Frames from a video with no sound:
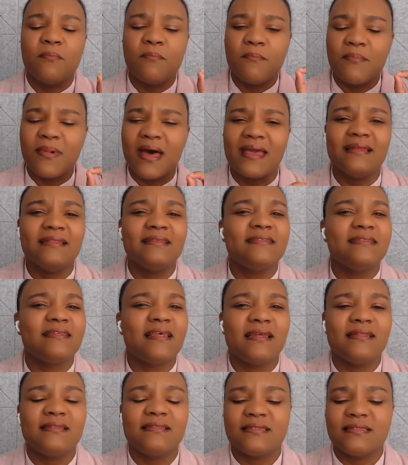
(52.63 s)

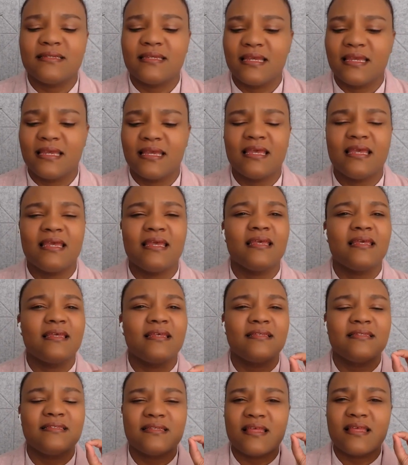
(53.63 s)
mindset
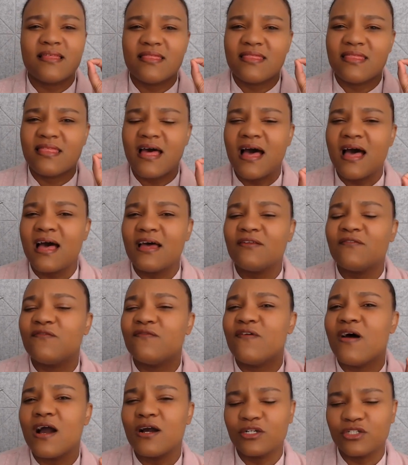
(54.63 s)
is that
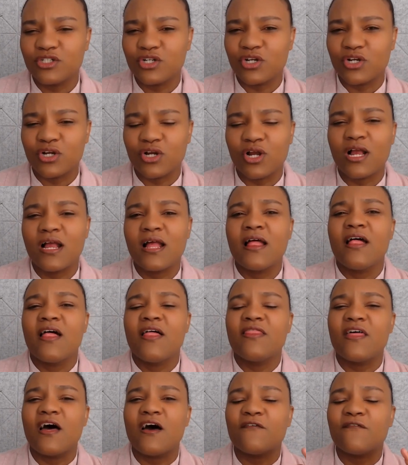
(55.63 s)
factor
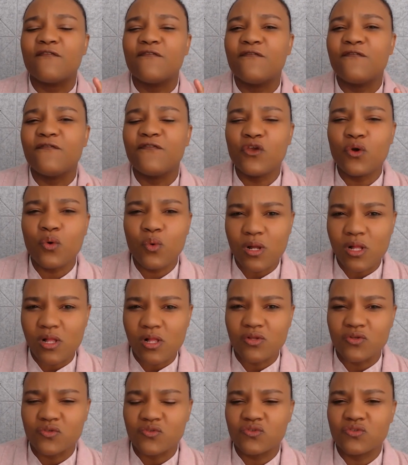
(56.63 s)
that
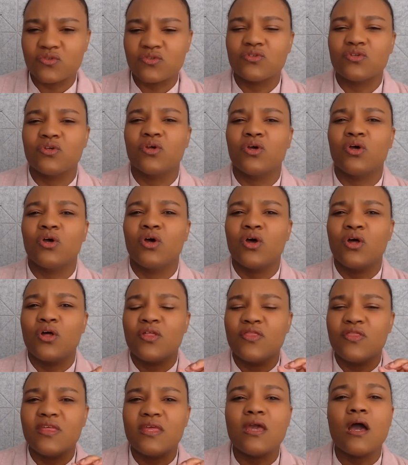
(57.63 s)
fuels
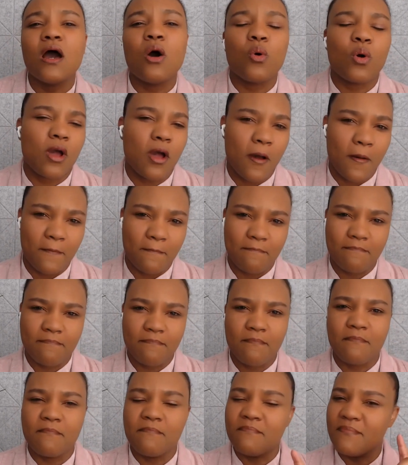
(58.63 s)
the outcome.
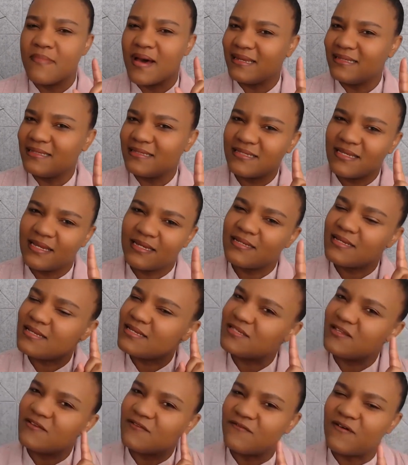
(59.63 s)
Mindset
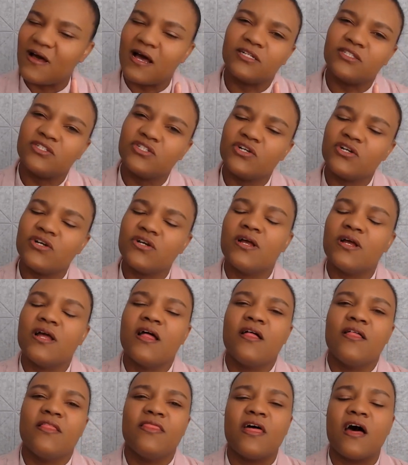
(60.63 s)
is the factor
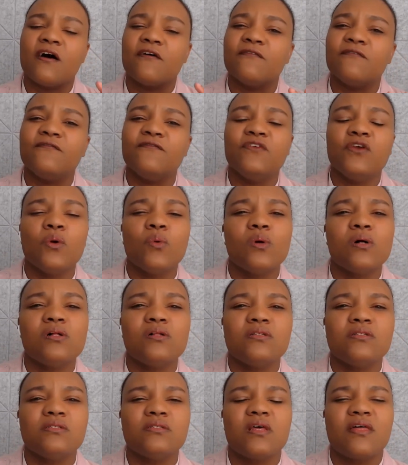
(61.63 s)
that
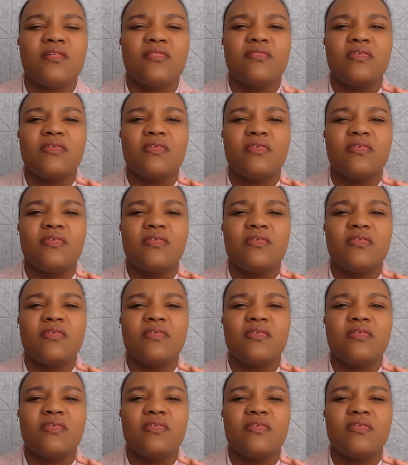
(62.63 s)
fuels